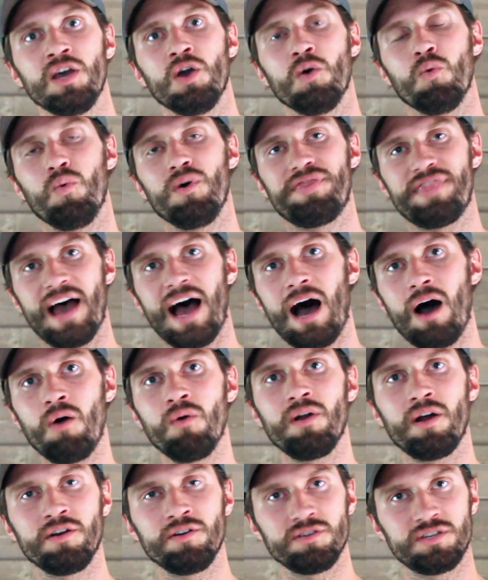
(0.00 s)
without
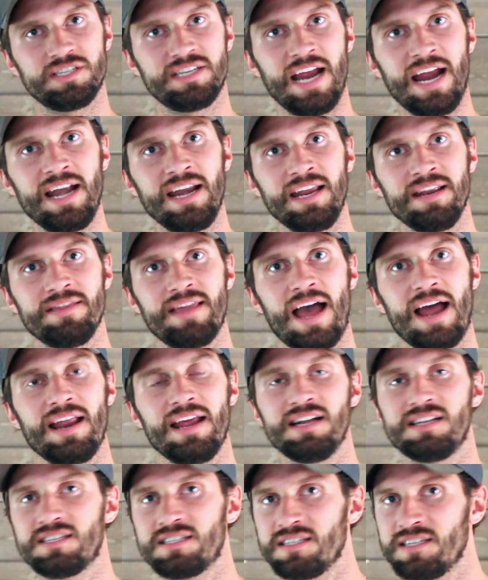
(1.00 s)
understanding that
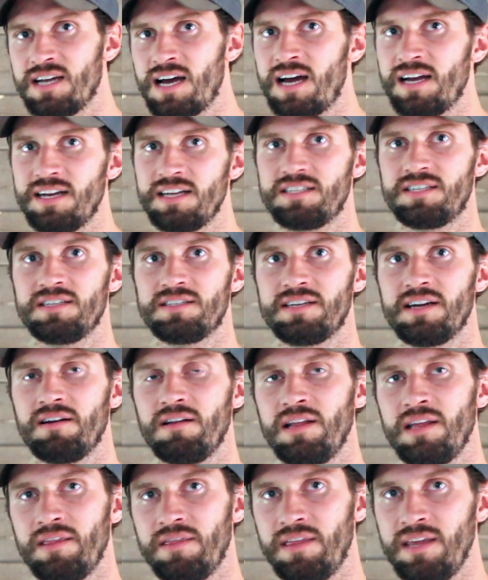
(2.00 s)
it's not
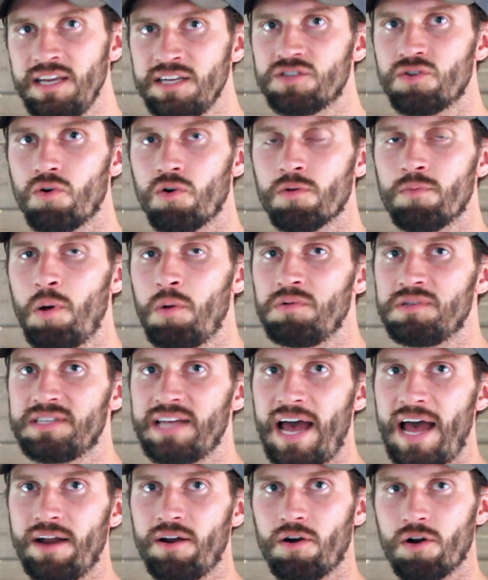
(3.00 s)
necessarily these hormones
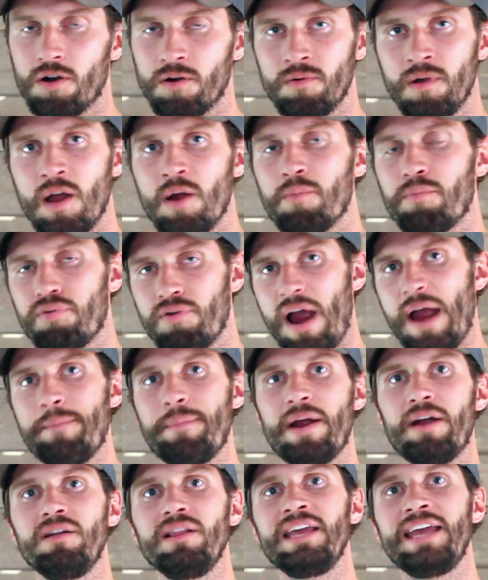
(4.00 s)
that are
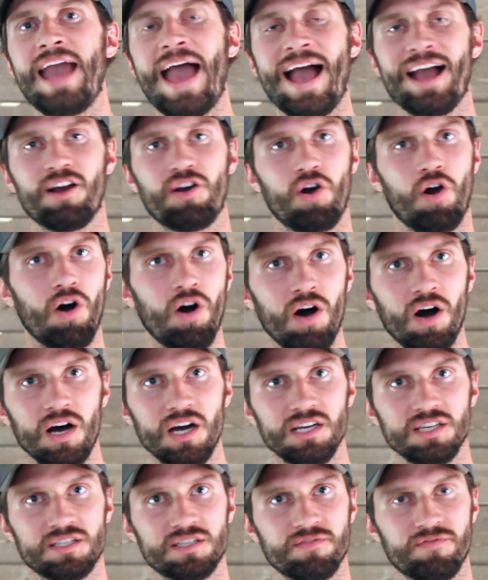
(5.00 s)
primarily at
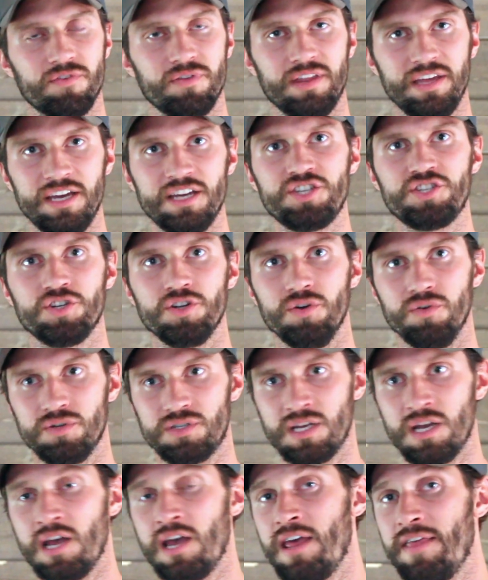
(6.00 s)
cause for the
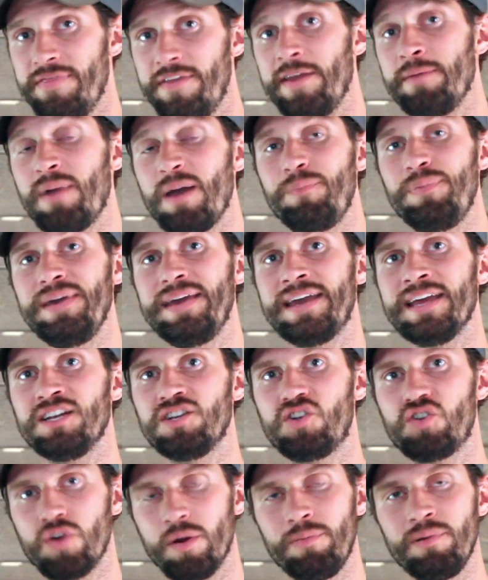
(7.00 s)
issues. They might be
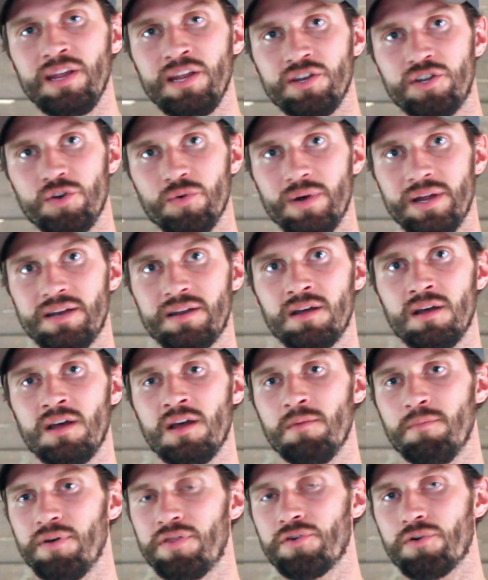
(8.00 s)
contributing to it,
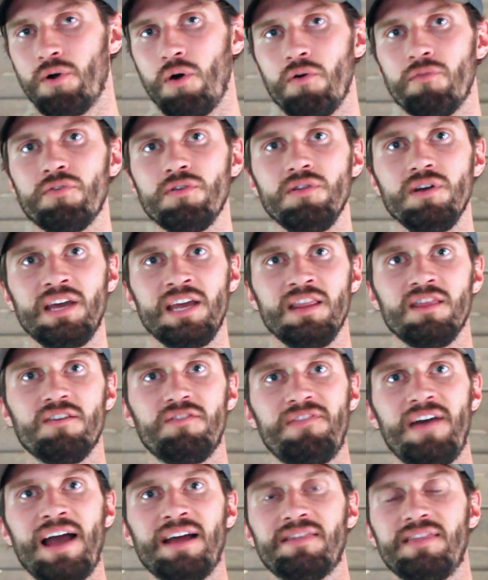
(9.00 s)
but they're overlooking the
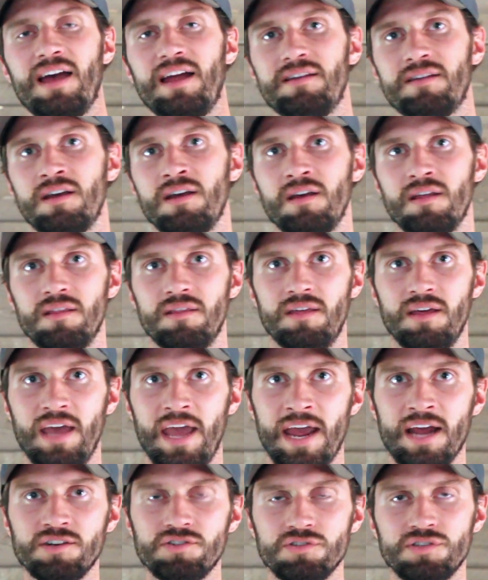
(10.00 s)
fact that the
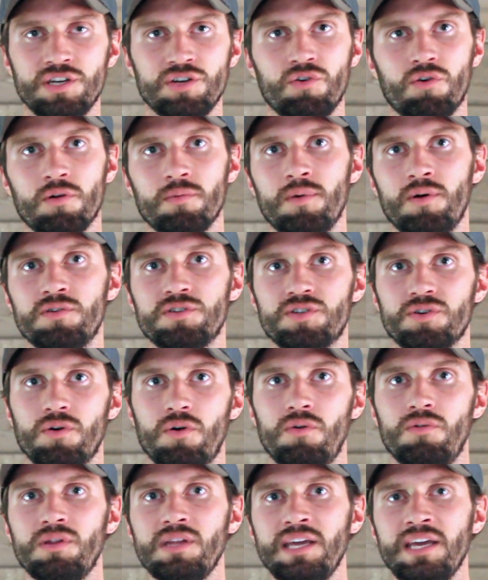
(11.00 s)
androgen hormones are
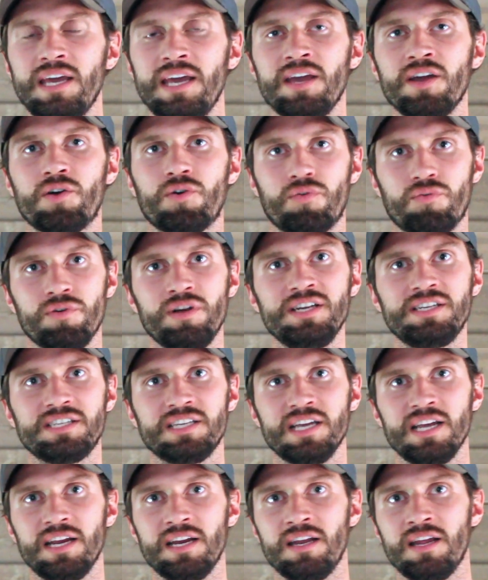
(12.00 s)
only
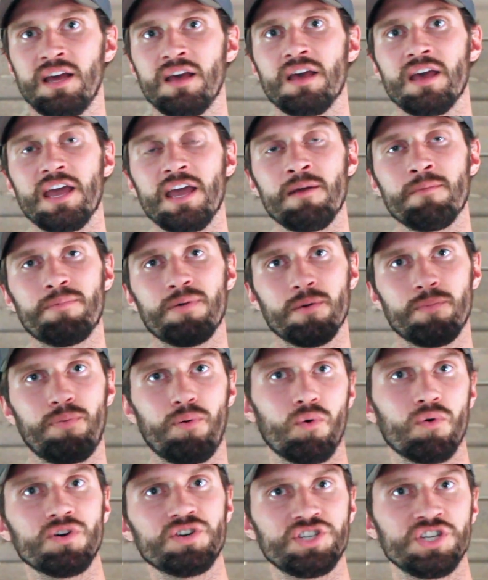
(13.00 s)
increasing in
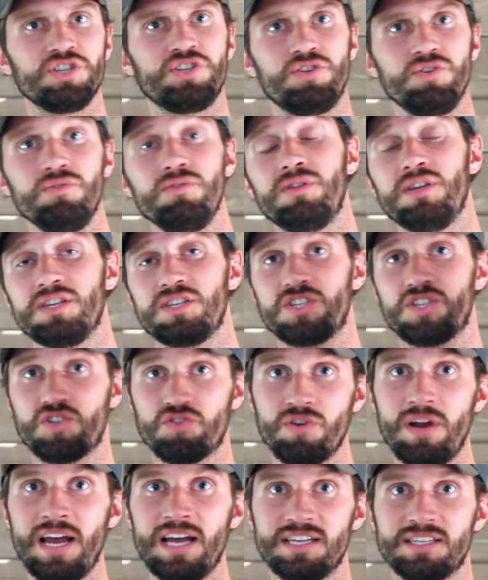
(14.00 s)
proportion to the
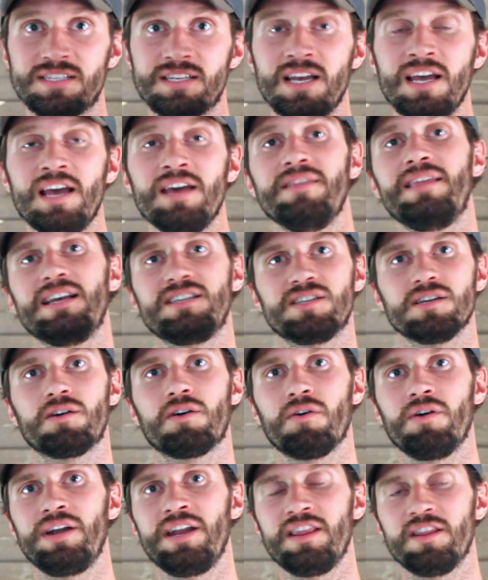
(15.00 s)
stress that's
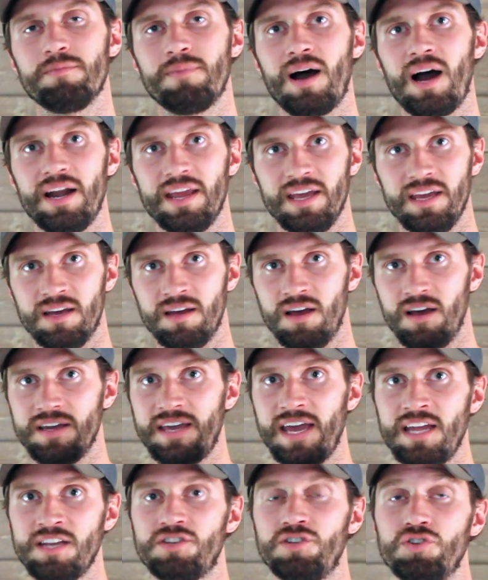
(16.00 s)
occurring in the body.
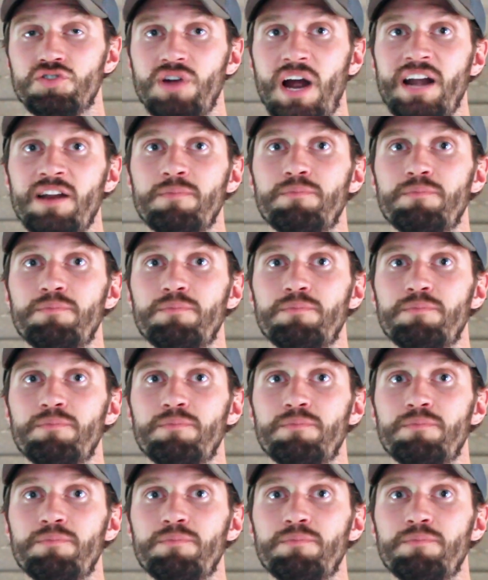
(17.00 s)
Again, to try to